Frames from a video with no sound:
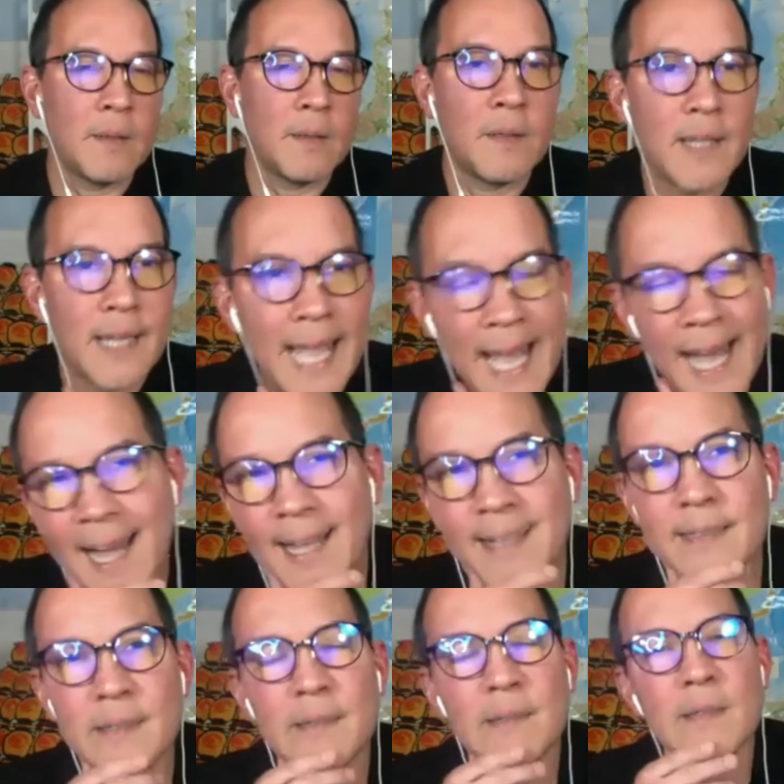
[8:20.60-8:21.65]
cat,
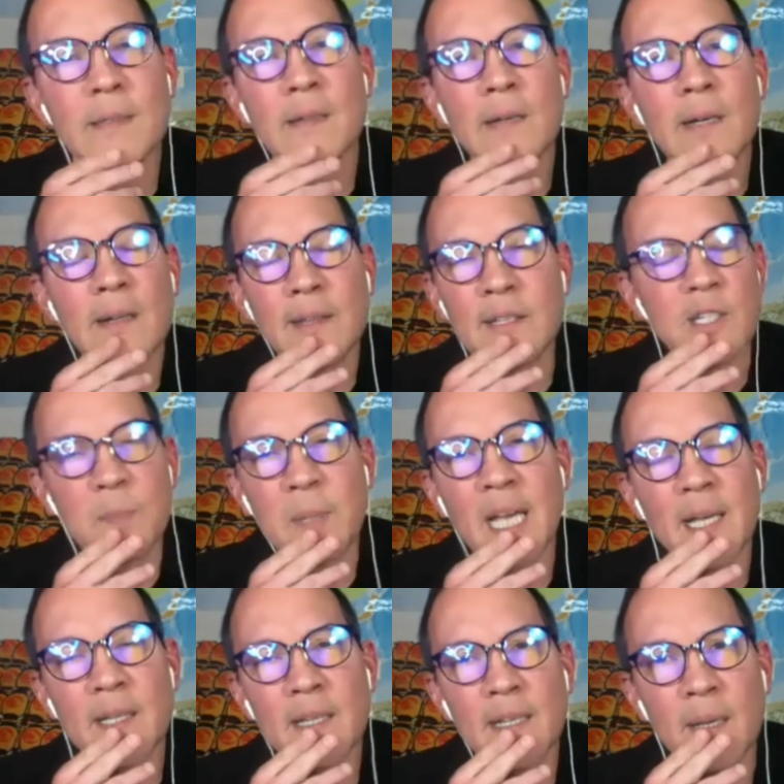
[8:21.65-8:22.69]
the
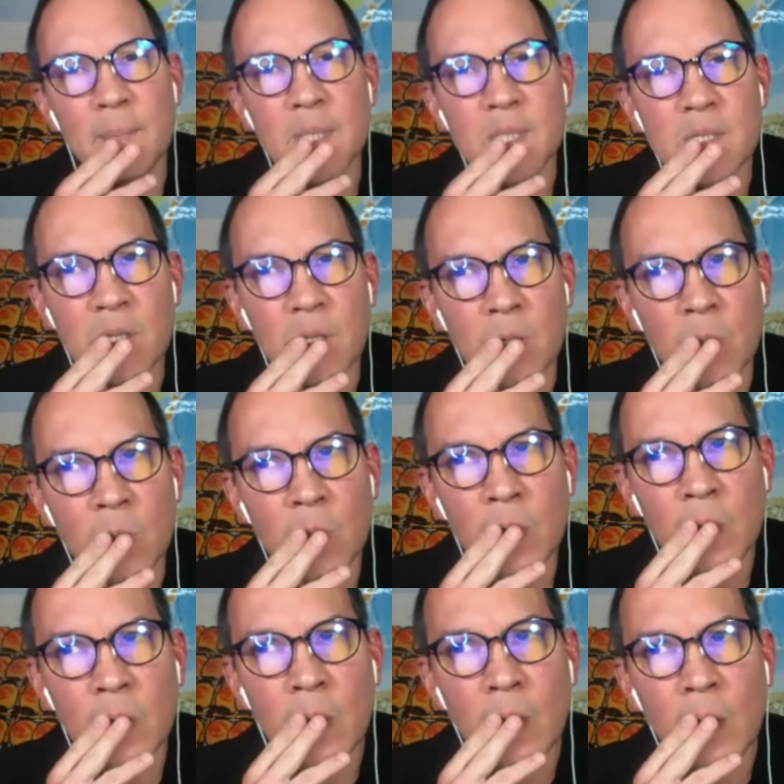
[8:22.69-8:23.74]
Japan episode,
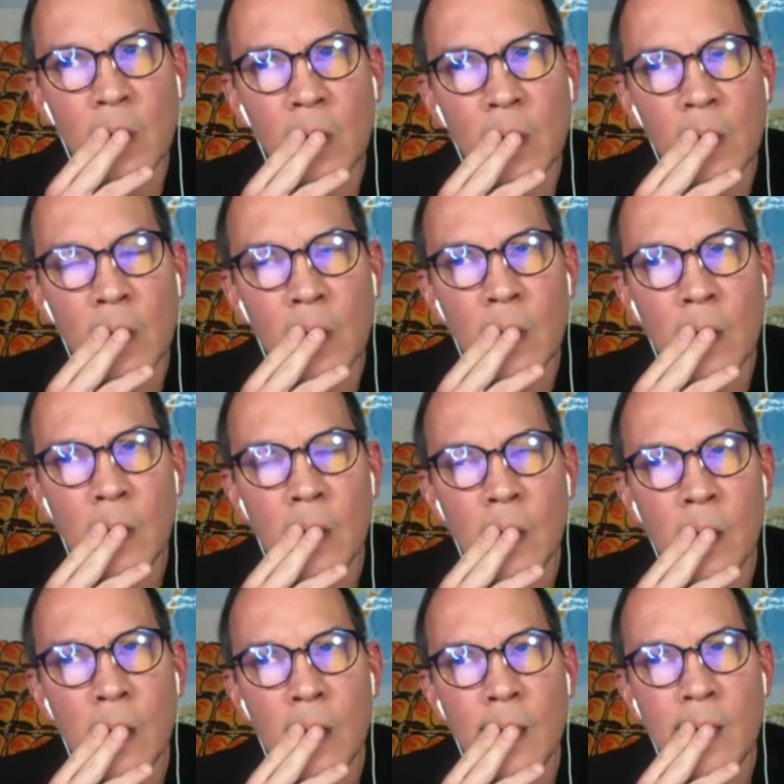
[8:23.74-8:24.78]

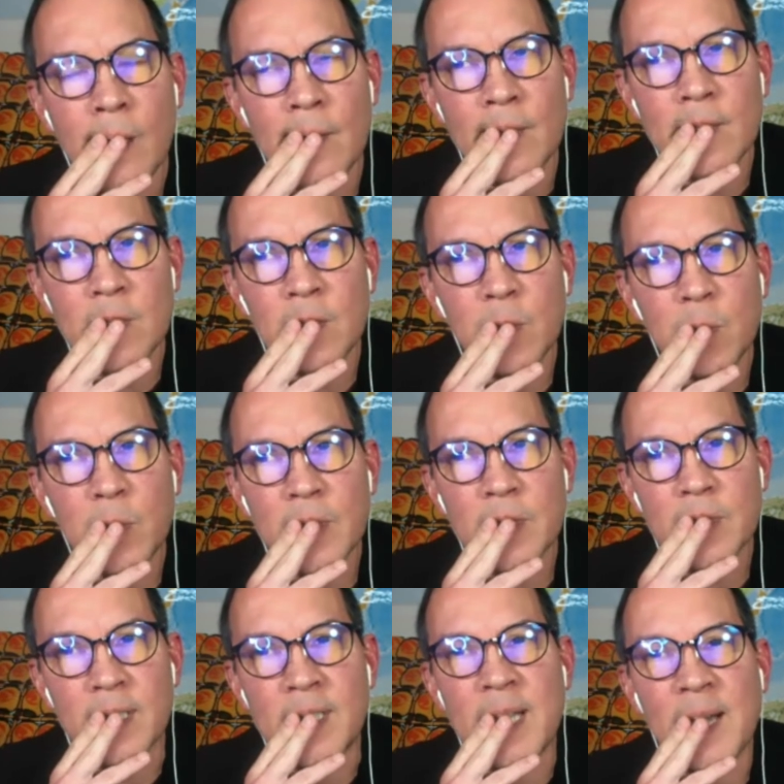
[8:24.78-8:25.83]
that's a good
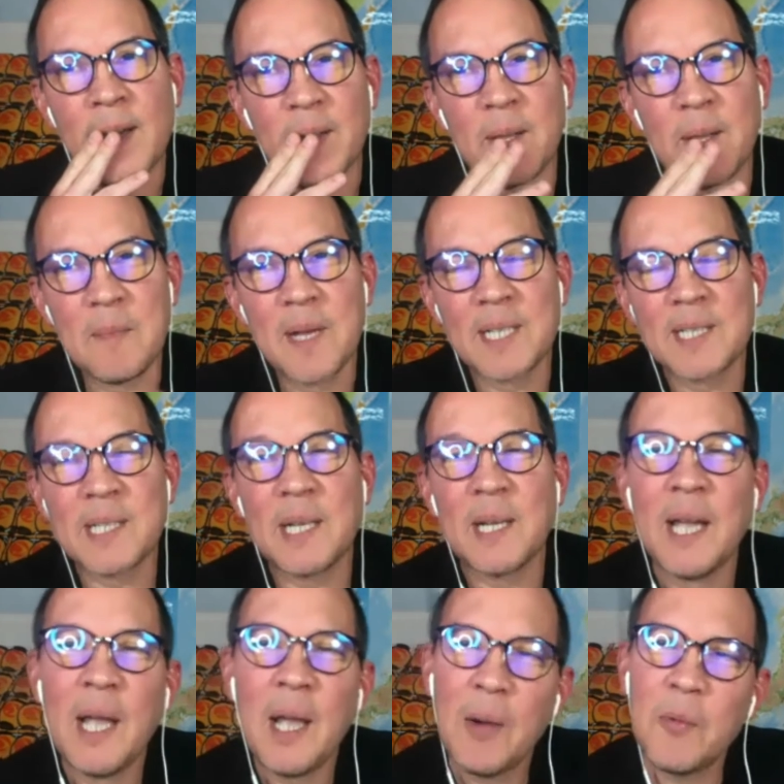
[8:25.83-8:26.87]
question. Now that you mentioned
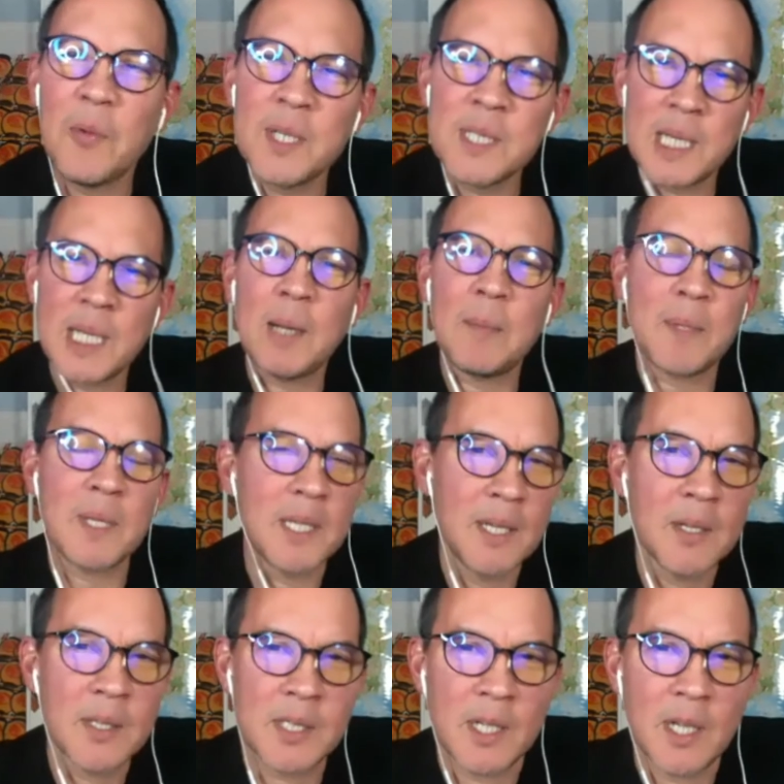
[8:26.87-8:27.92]
it was a couple of
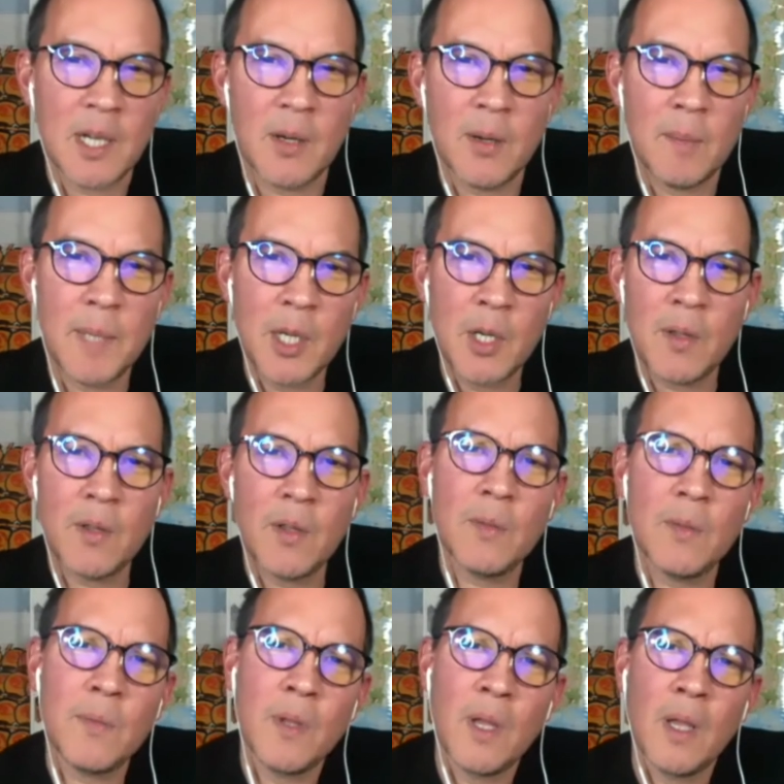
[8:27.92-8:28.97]
years ago. I mean,
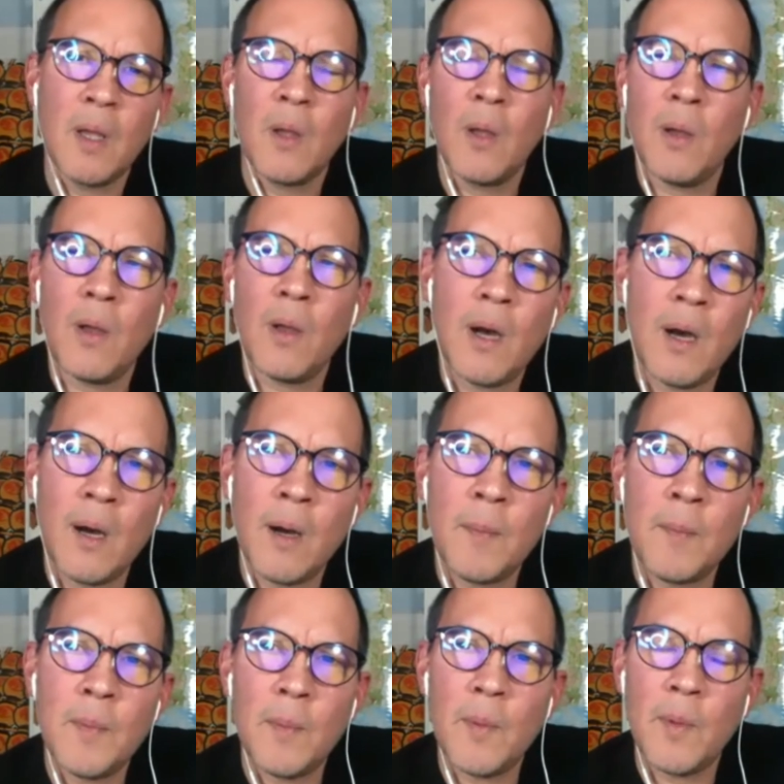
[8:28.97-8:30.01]
you
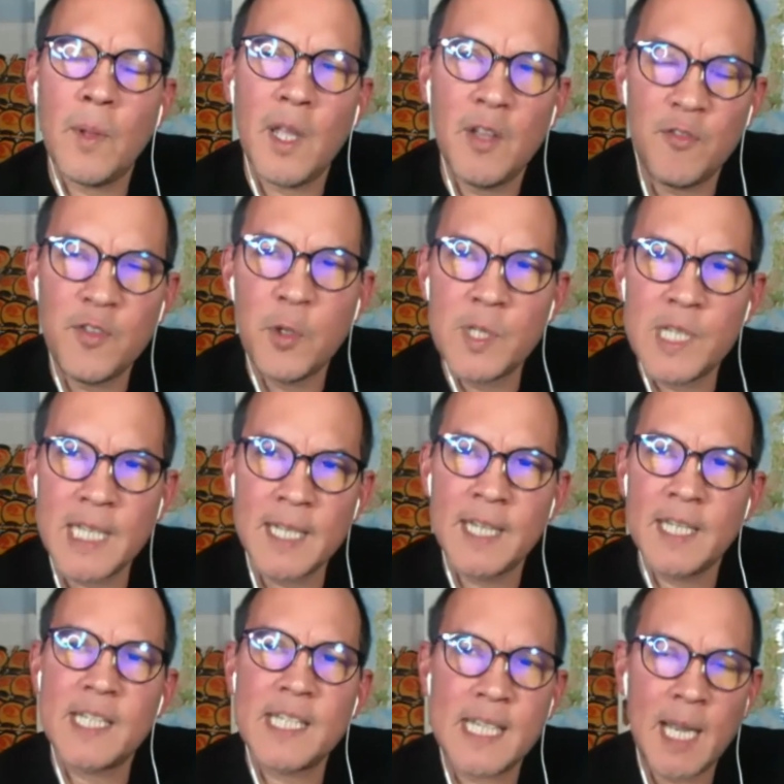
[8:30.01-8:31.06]
if you did
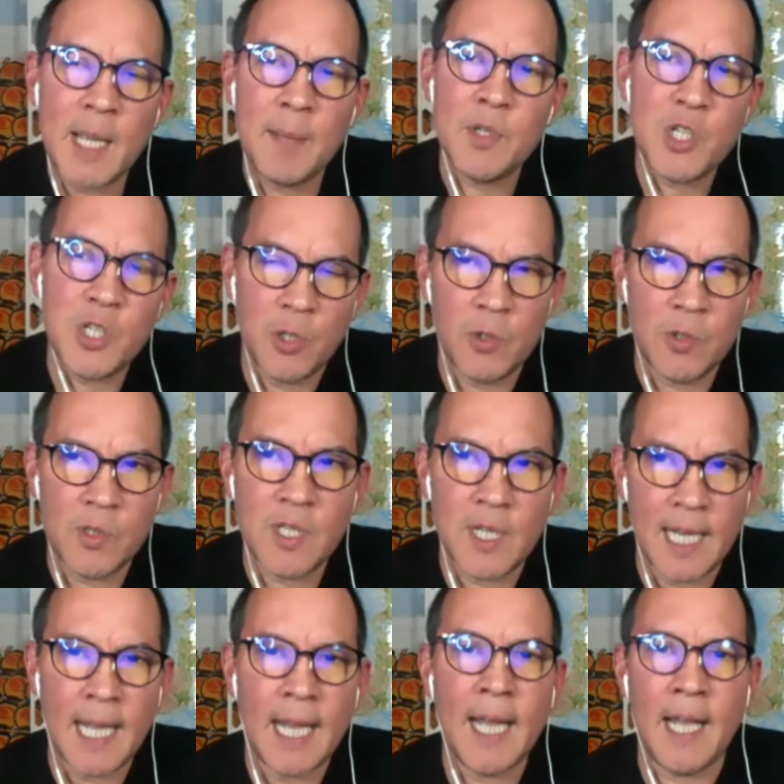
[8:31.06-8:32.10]
the same shoot
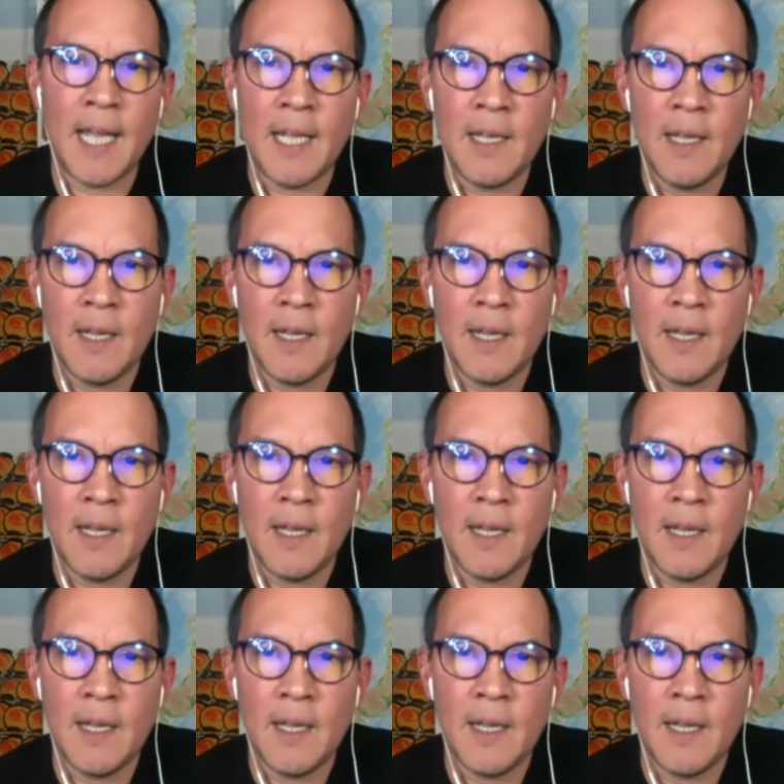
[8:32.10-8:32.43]
today,